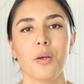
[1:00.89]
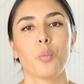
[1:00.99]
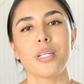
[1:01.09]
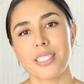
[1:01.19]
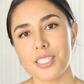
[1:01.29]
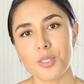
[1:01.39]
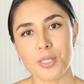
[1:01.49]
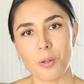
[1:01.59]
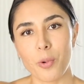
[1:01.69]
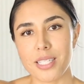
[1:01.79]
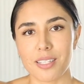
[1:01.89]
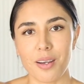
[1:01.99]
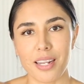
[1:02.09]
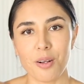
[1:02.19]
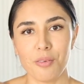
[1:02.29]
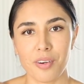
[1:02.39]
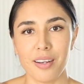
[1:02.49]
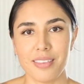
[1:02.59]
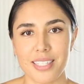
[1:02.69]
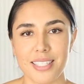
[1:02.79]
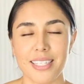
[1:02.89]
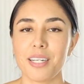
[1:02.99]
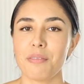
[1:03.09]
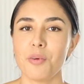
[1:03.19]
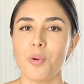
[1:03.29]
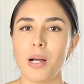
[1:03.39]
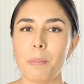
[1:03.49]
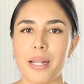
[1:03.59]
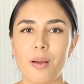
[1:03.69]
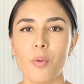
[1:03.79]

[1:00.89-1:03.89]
We did do some wainscoting over on this side of the wall, but I